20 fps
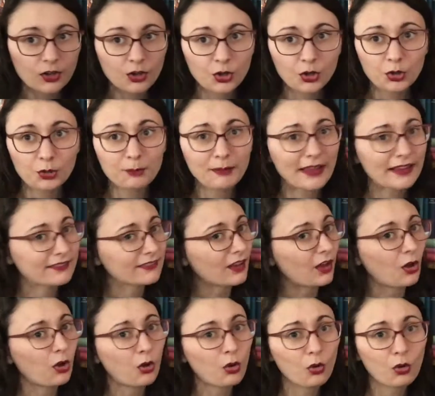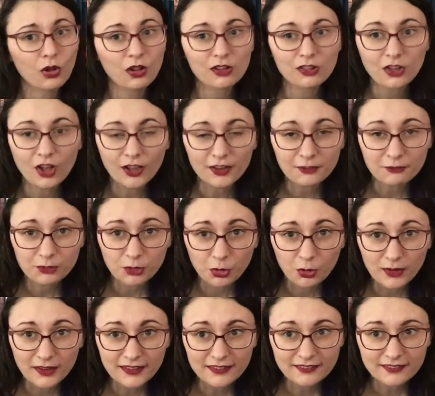who makes a whole lot of
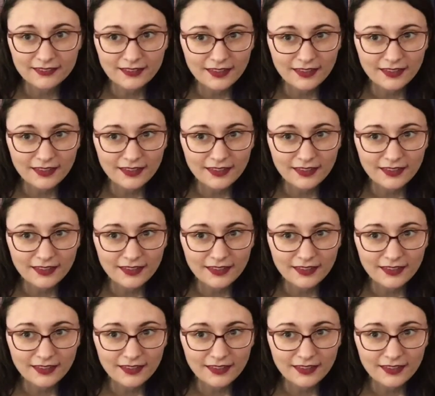noise.